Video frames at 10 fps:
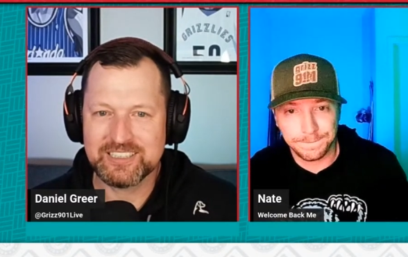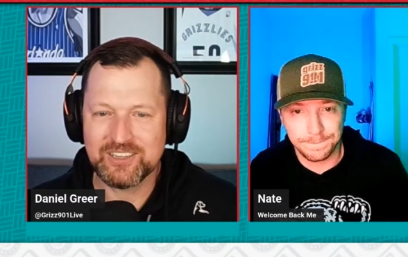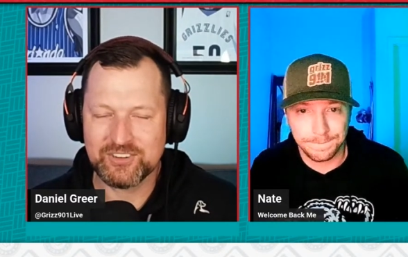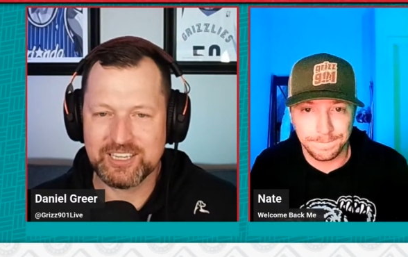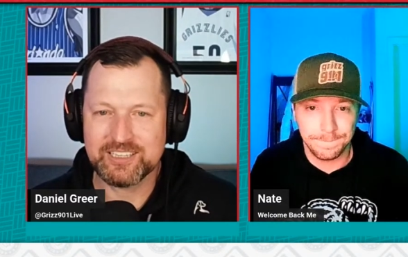
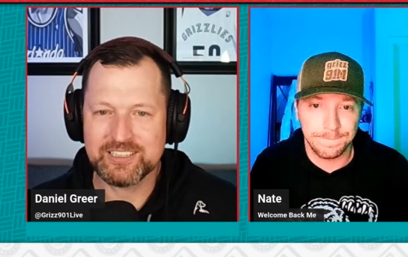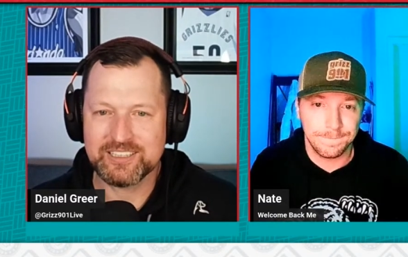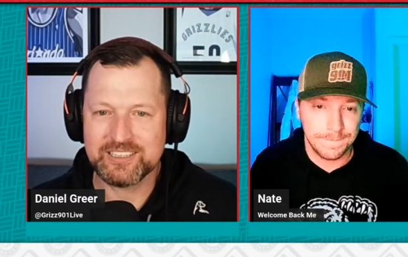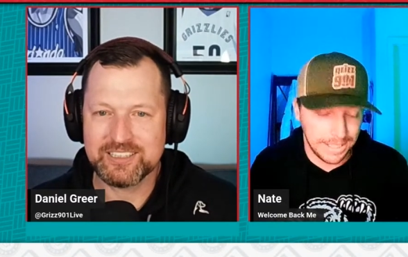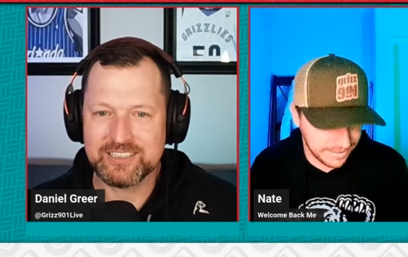Speaker 1: Okay.
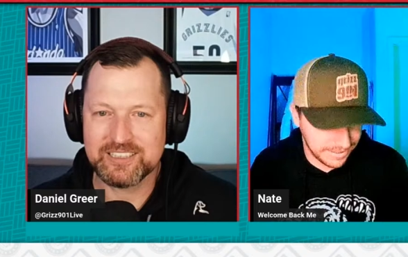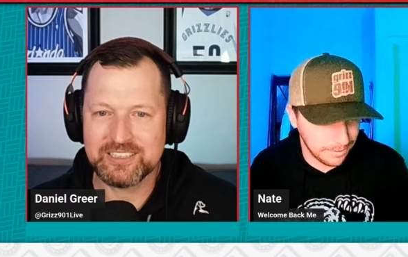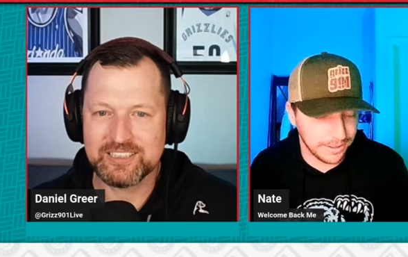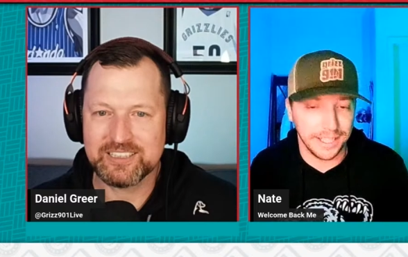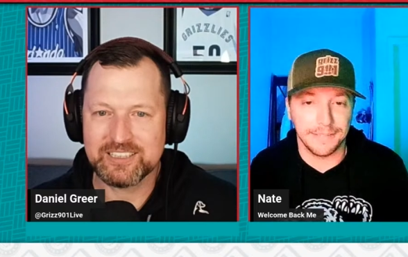I'll take
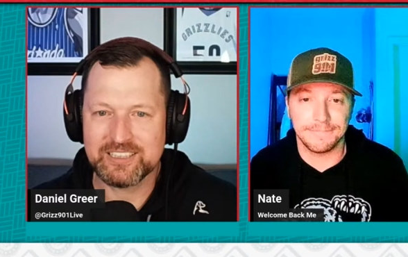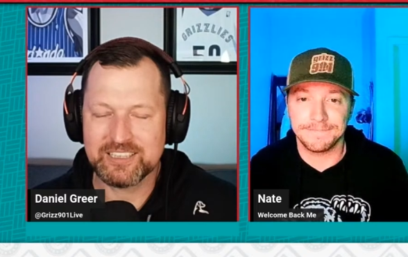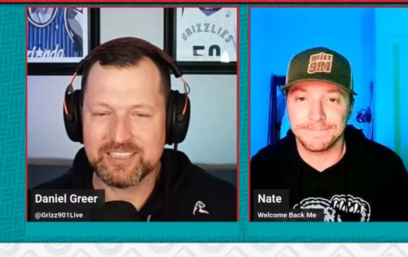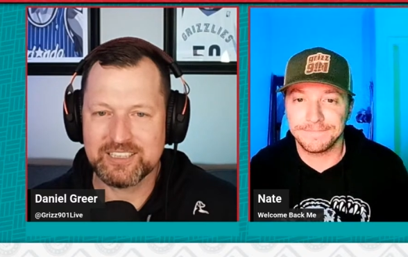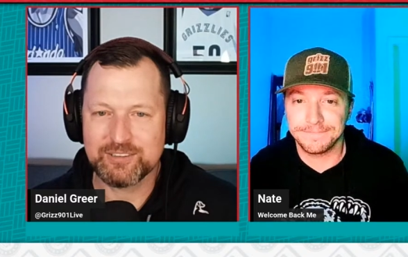Marquette.
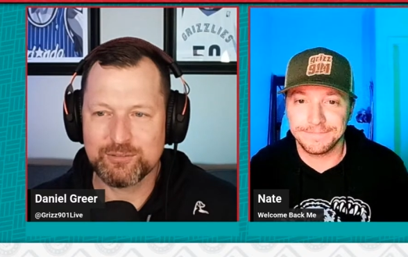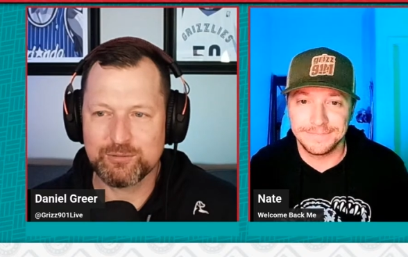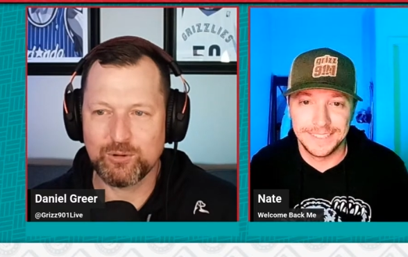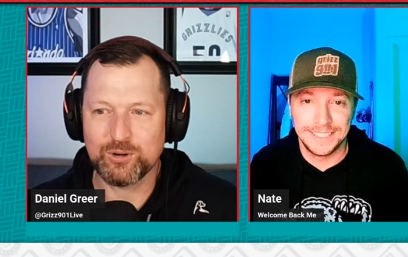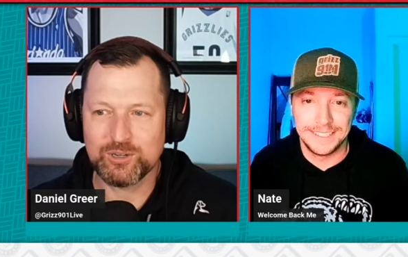
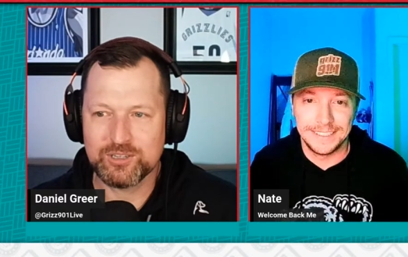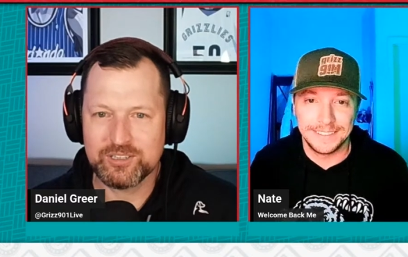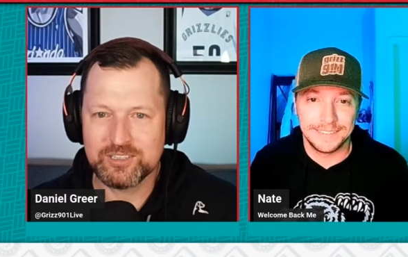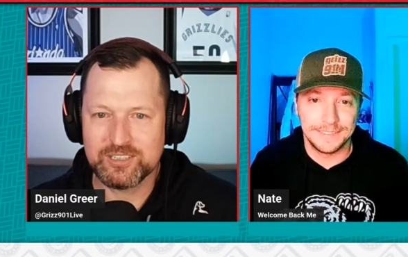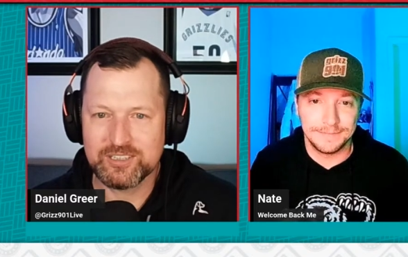For
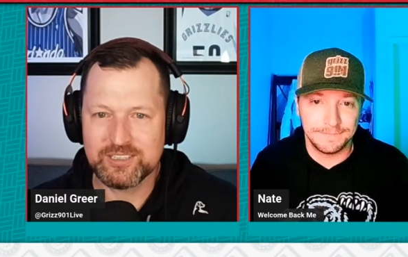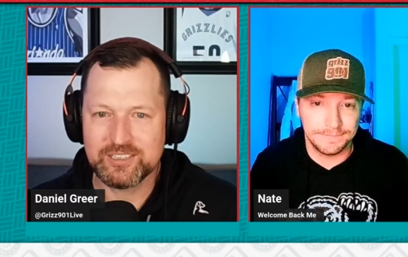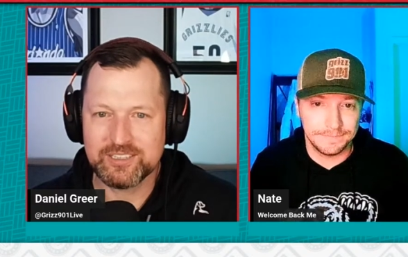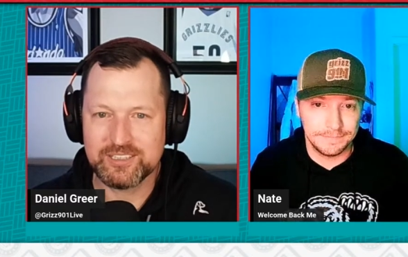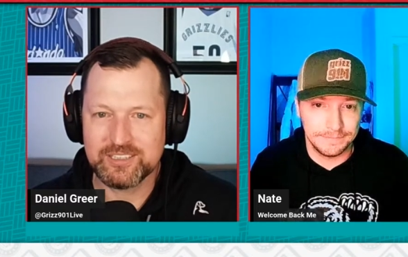
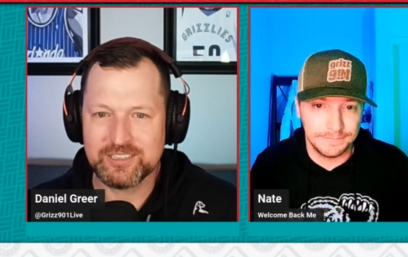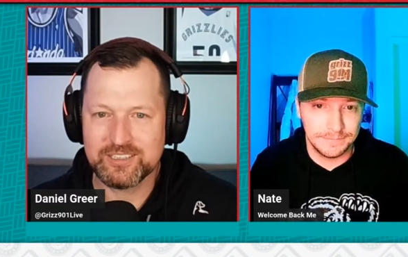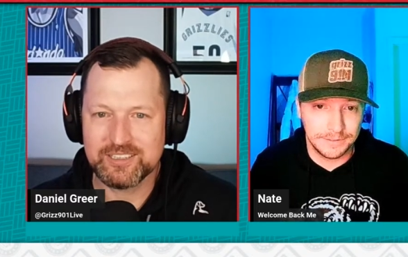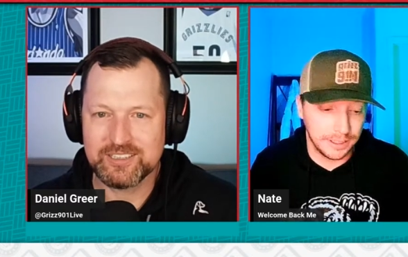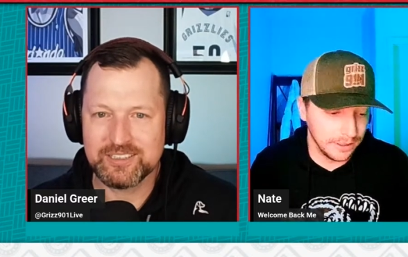
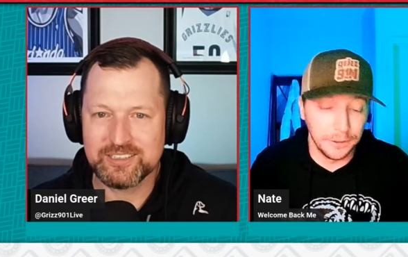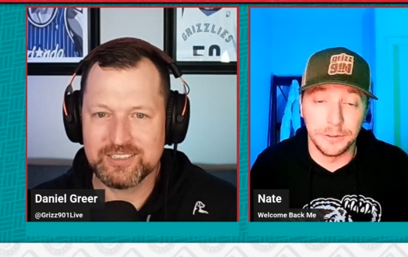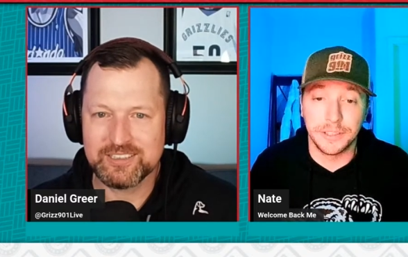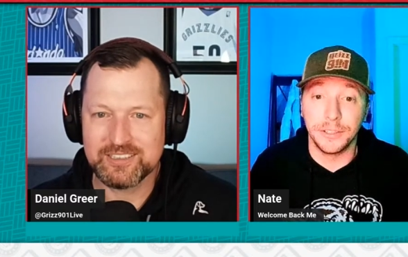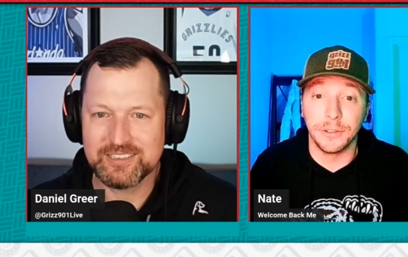to
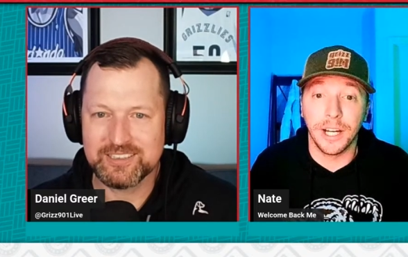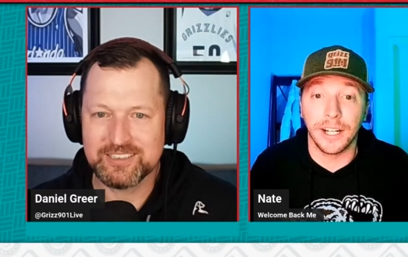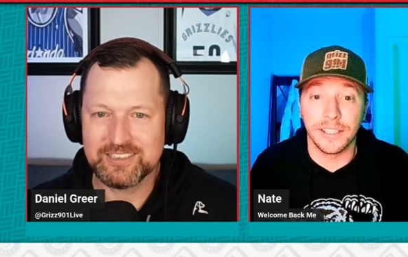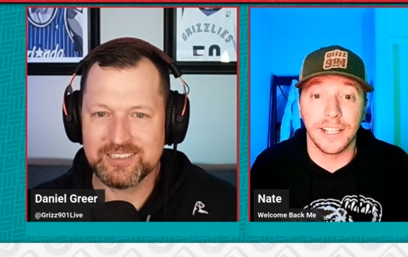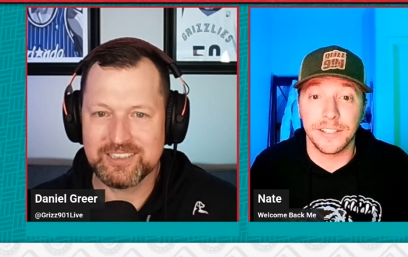lose to UConn
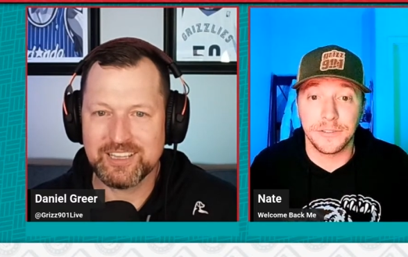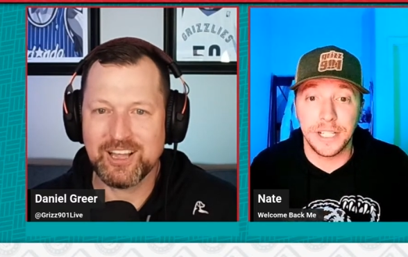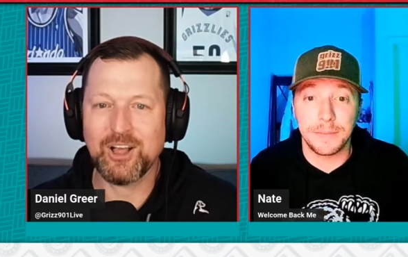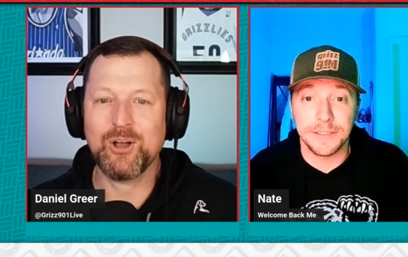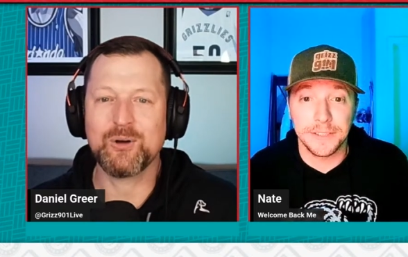in the national
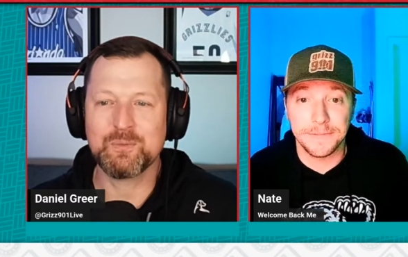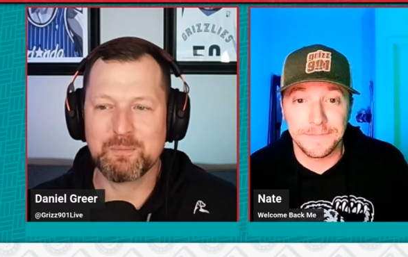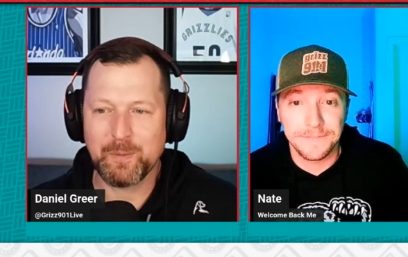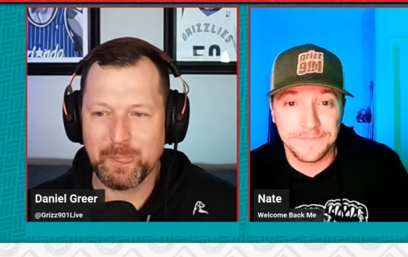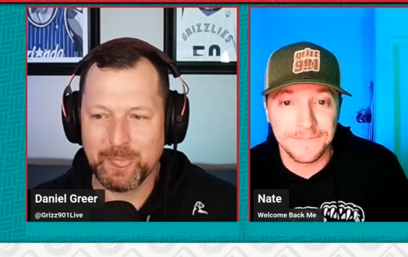championship. Oh,
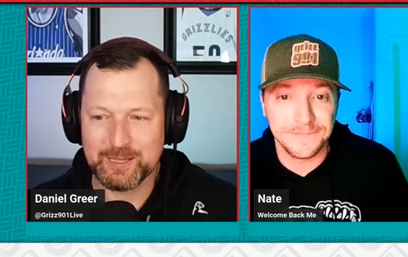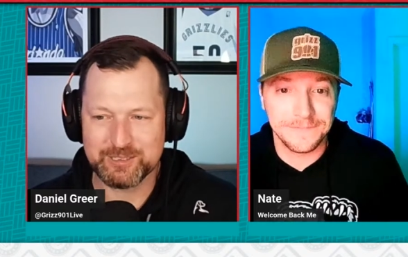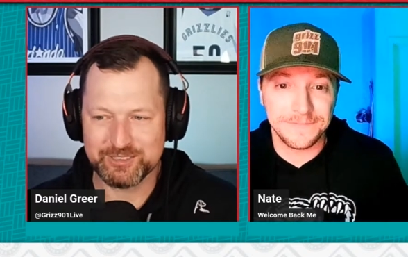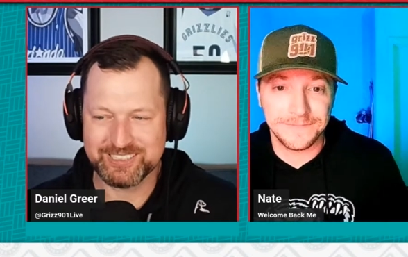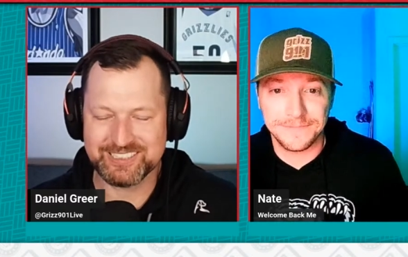
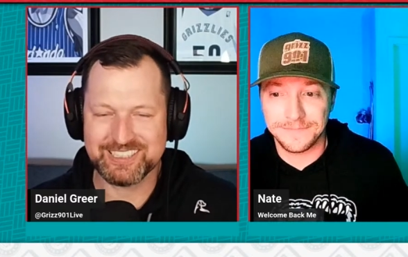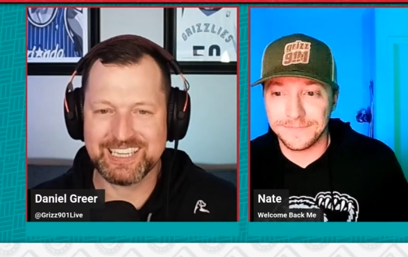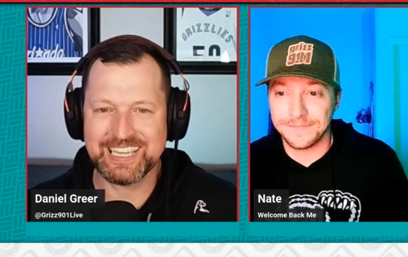so this is like